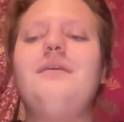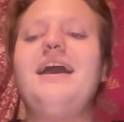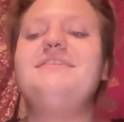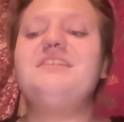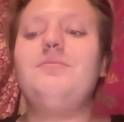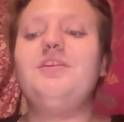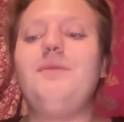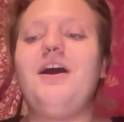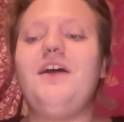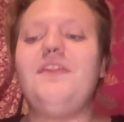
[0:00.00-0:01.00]
stumbled
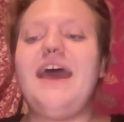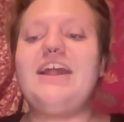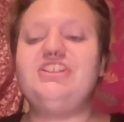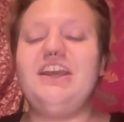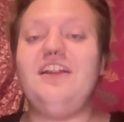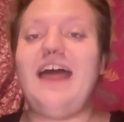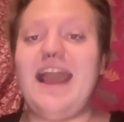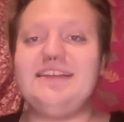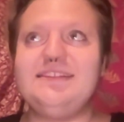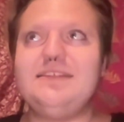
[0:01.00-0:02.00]
upon that channel
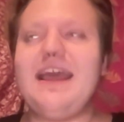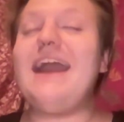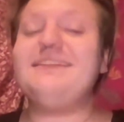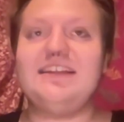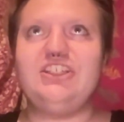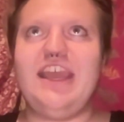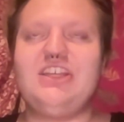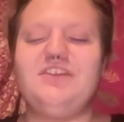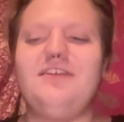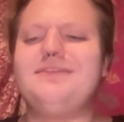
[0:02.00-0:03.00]
Hex
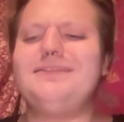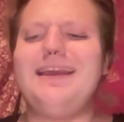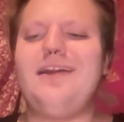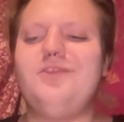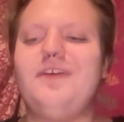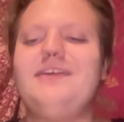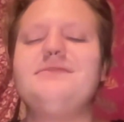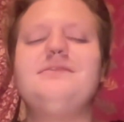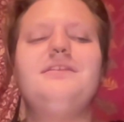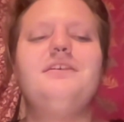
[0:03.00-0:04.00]
Education. I was gonna say Hex
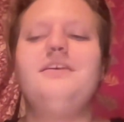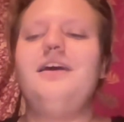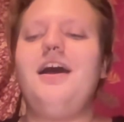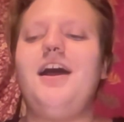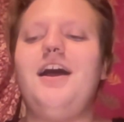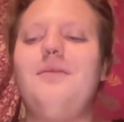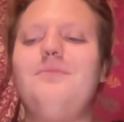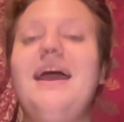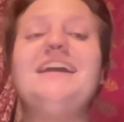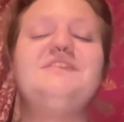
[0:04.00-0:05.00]
Fest.
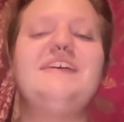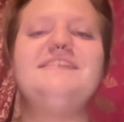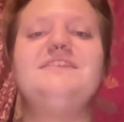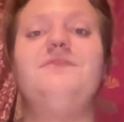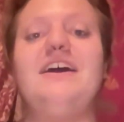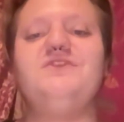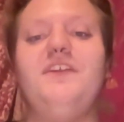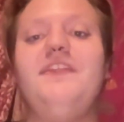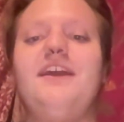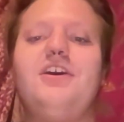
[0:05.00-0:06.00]
Hex Fest is a
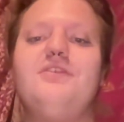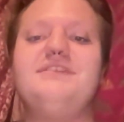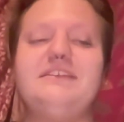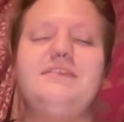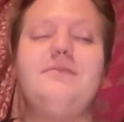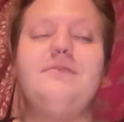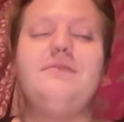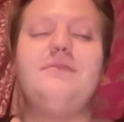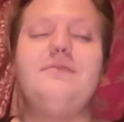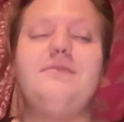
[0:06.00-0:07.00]
festival that they host in
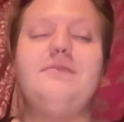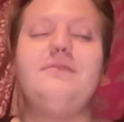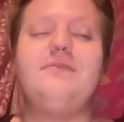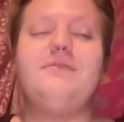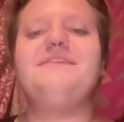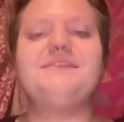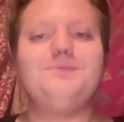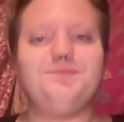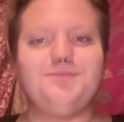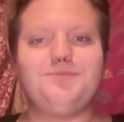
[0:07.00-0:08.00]
New Orleans.
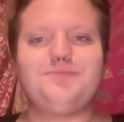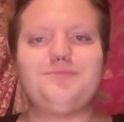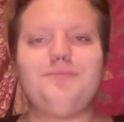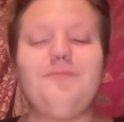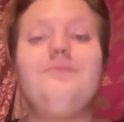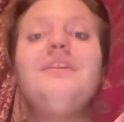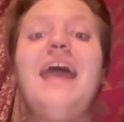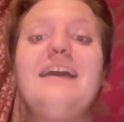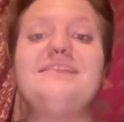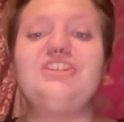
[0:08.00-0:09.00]

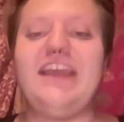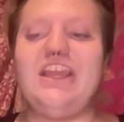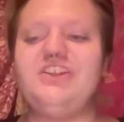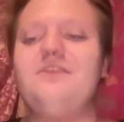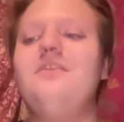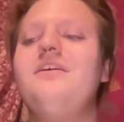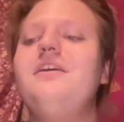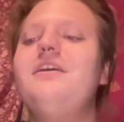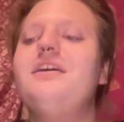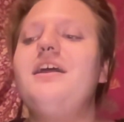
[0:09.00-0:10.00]
Hex Education.
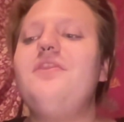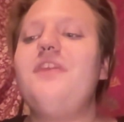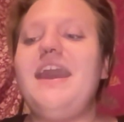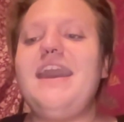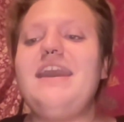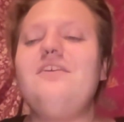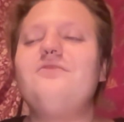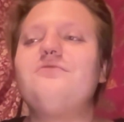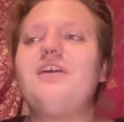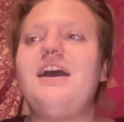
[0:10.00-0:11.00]
They
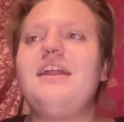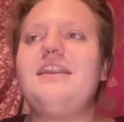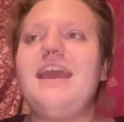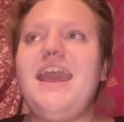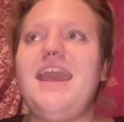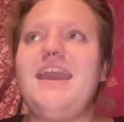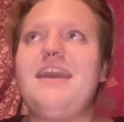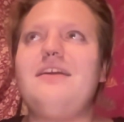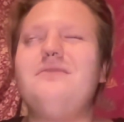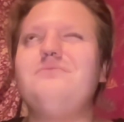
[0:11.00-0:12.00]
run
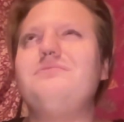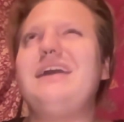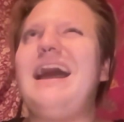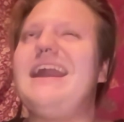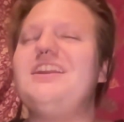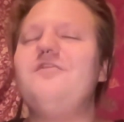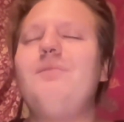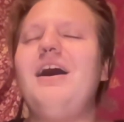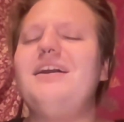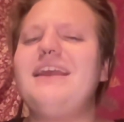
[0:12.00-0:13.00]
a kind of
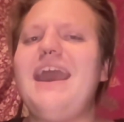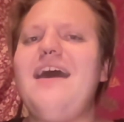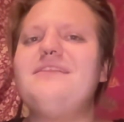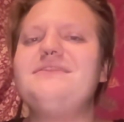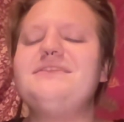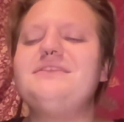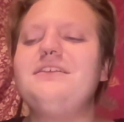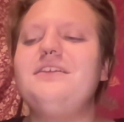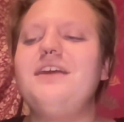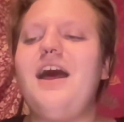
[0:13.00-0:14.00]
podcast.
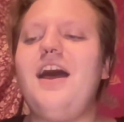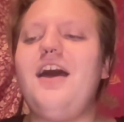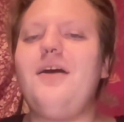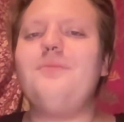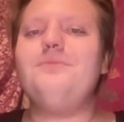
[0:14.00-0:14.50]
I